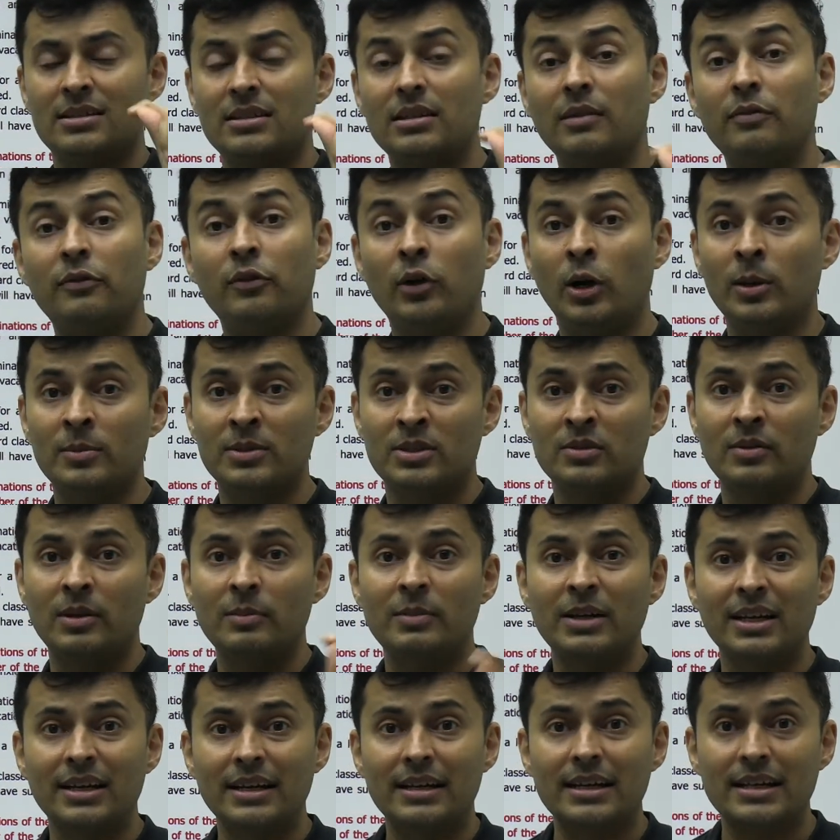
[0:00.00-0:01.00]
The forms will
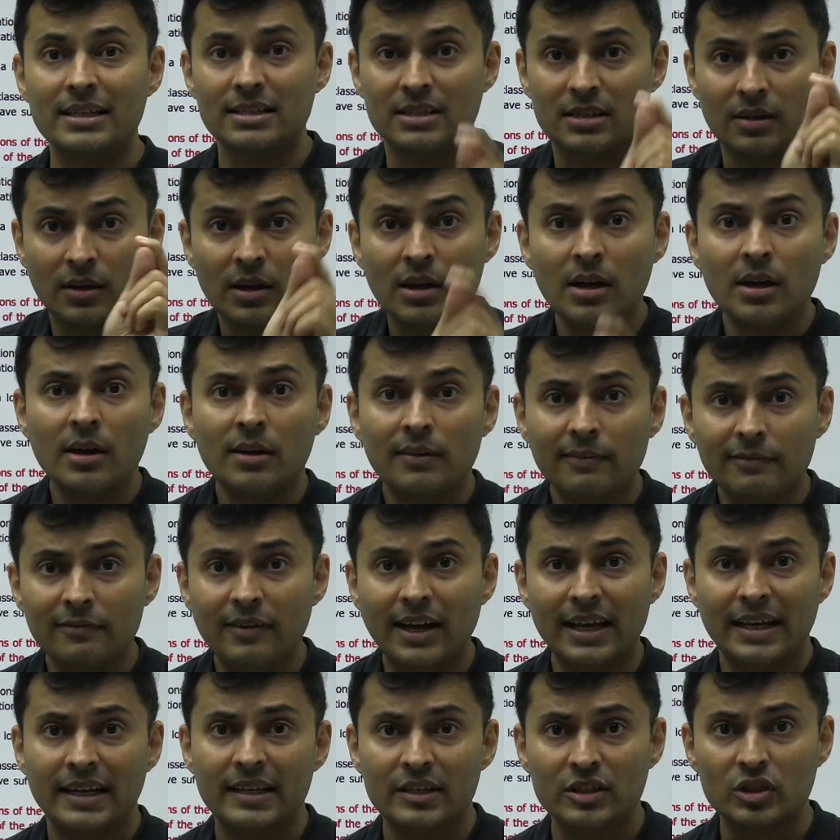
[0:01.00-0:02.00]
be released
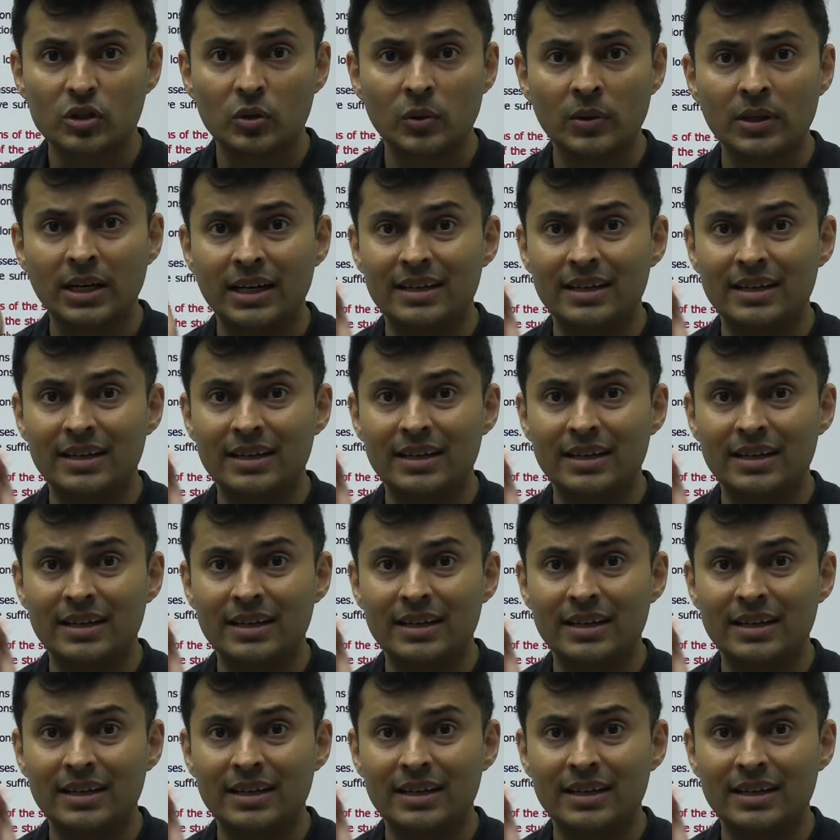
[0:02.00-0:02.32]
very soon.